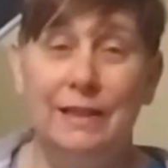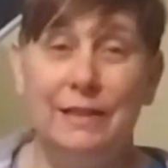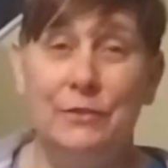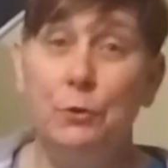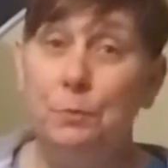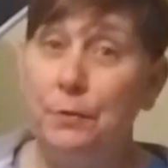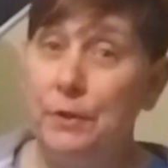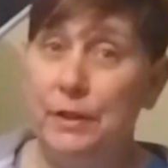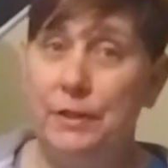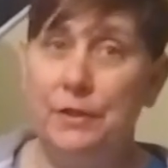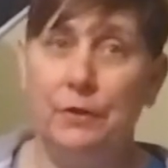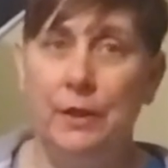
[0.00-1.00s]
Super
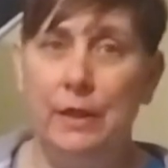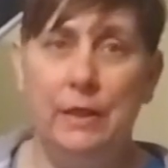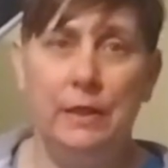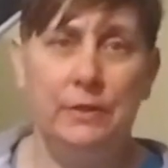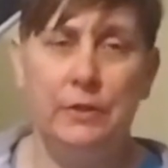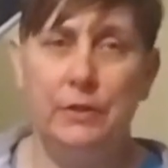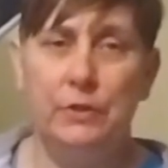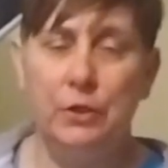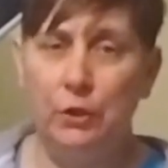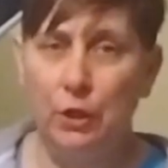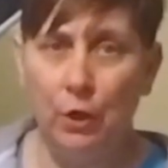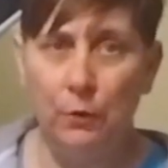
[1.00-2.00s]
excited
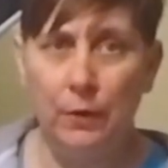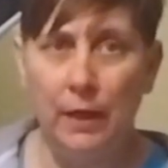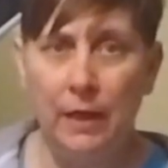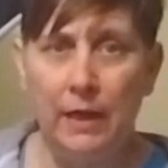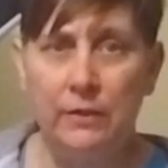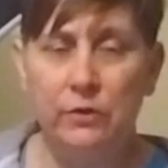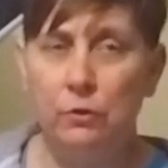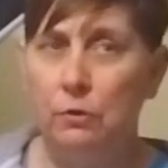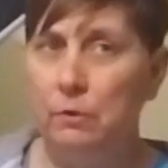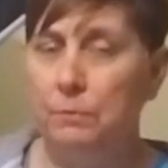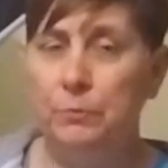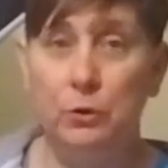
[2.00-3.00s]
to go there,
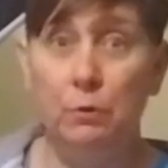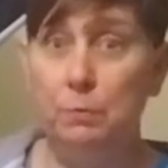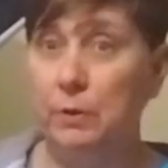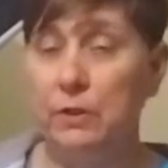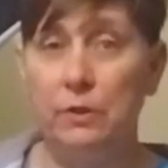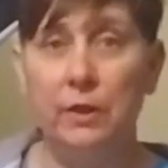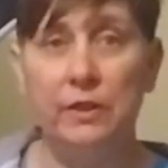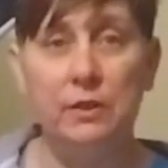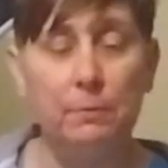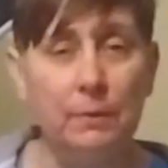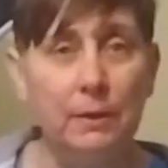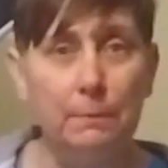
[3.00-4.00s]
super excited
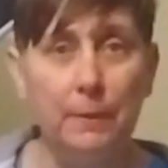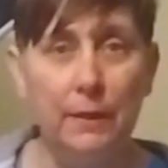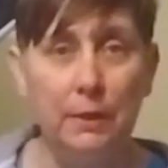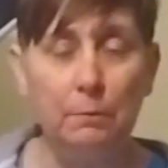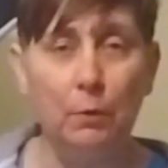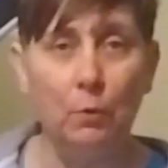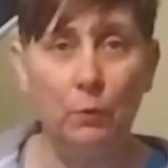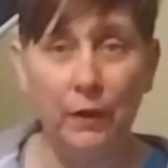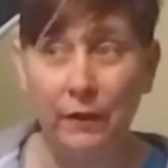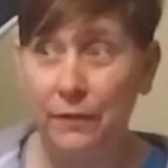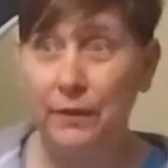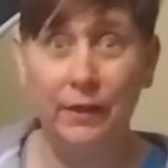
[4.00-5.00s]
to meet people
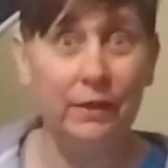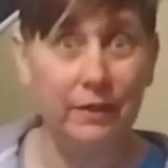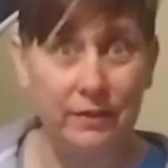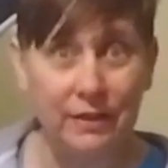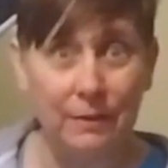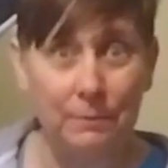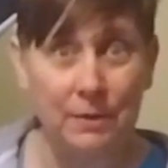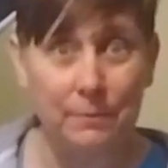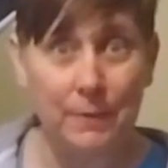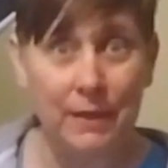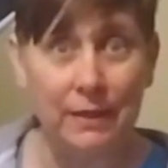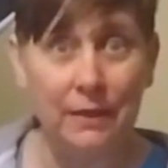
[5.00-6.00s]
that think the same
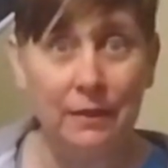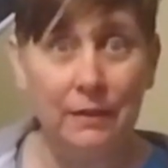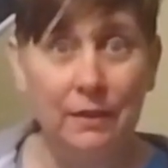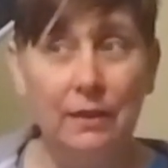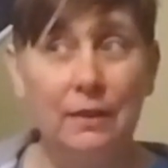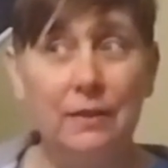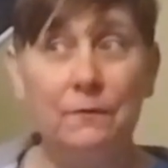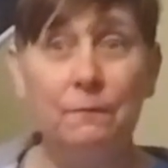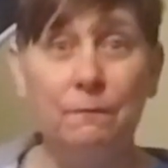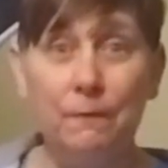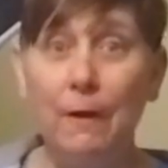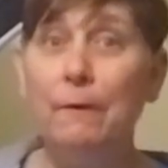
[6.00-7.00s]
as me. It's
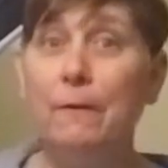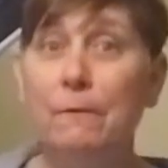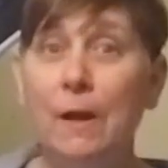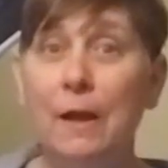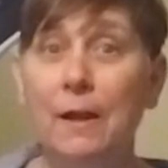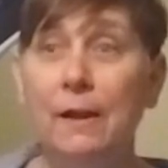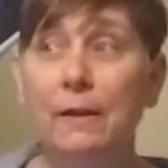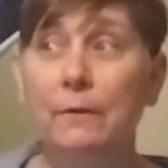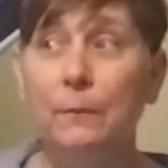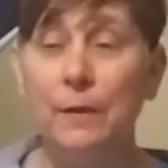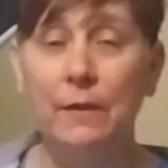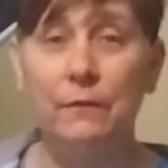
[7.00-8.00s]
very rare
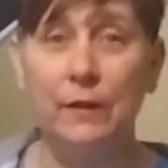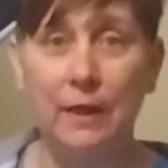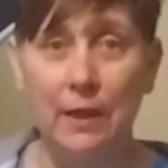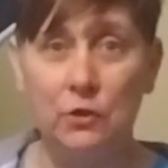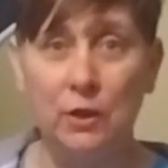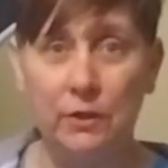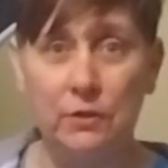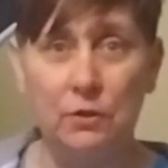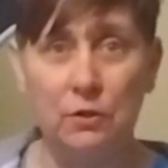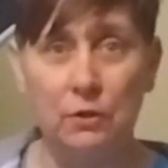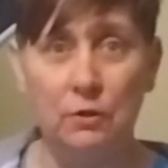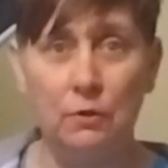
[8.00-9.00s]
we ever get a
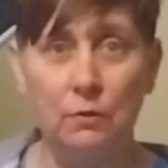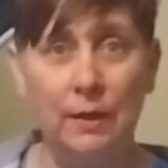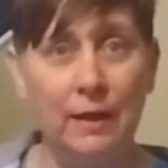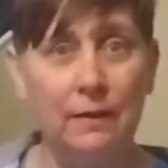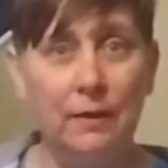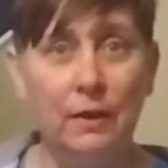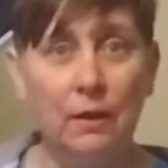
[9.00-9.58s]
chance to do that.